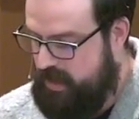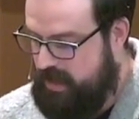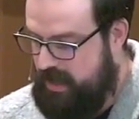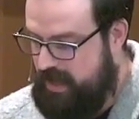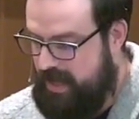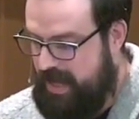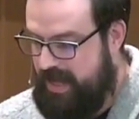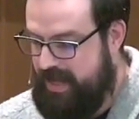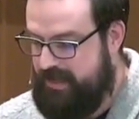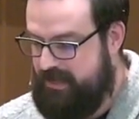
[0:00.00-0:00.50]

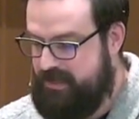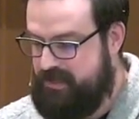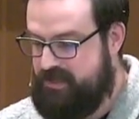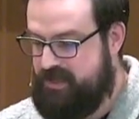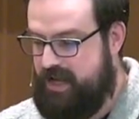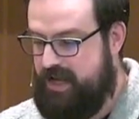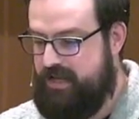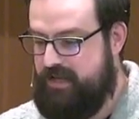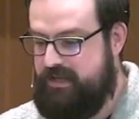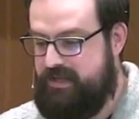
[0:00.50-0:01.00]
I had
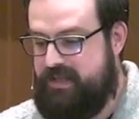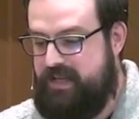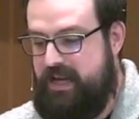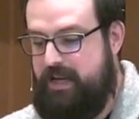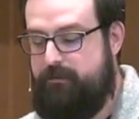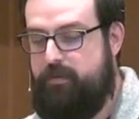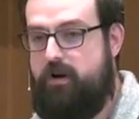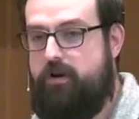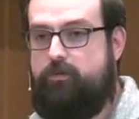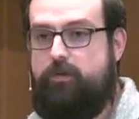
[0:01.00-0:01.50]
decided to keep
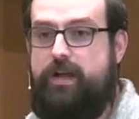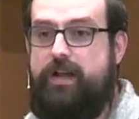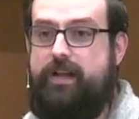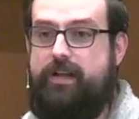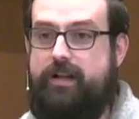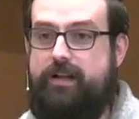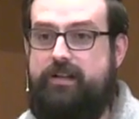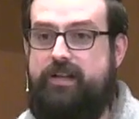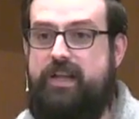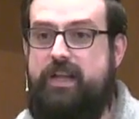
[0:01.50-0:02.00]
on reading
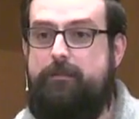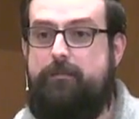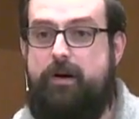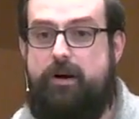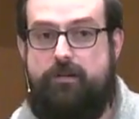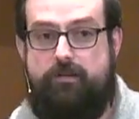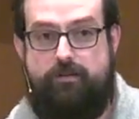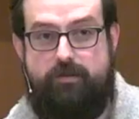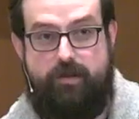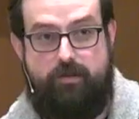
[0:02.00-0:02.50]
and keep
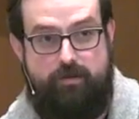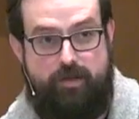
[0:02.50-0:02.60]
on